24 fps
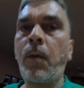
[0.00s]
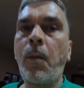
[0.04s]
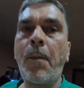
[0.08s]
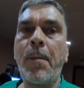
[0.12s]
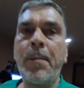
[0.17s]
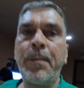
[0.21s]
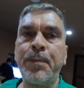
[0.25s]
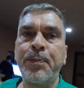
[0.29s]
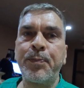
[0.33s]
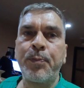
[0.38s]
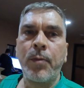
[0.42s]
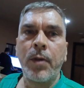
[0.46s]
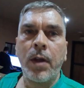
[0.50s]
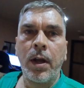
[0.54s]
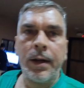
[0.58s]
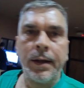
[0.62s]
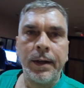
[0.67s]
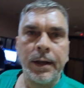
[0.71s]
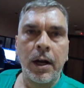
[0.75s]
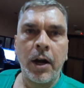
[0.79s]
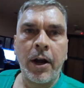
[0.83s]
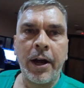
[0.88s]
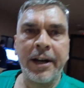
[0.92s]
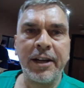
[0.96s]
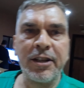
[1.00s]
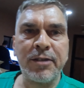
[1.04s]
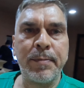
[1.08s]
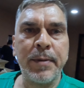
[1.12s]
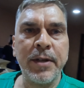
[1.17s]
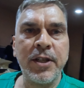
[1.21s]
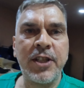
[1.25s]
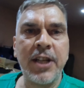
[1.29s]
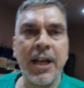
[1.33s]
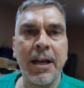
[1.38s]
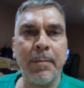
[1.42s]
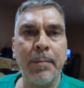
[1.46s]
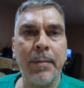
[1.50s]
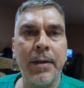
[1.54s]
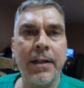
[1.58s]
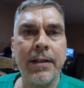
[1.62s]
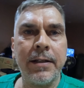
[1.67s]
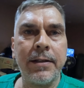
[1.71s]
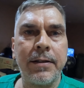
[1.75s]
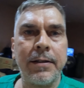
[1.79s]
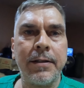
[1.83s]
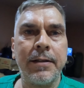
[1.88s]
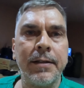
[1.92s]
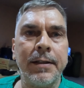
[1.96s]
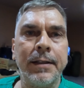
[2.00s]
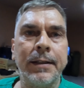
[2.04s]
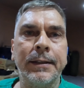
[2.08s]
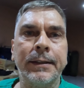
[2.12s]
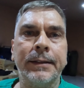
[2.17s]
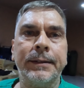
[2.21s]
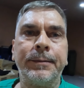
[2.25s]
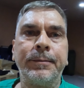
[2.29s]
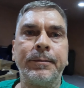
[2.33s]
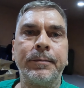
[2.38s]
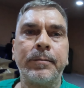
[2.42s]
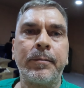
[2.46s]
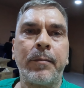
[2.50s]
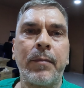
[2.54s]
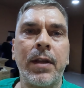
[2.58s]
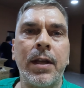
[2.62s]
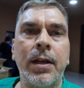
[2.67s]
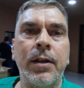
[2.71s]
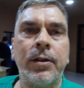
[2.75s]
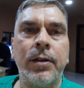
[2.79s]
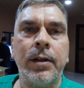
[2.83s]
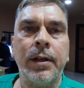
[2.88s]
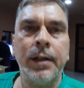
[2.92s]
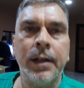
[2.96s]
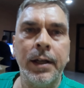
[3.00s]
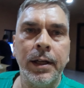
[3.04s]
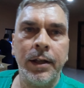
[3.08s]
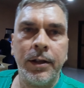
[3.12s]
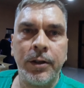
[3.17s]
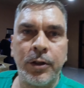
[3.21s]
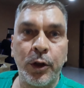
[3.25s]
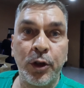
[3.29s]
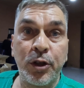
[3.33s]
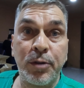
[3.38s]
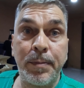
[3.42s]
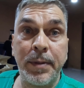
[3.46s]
here is me stirring it up after 10 minutes.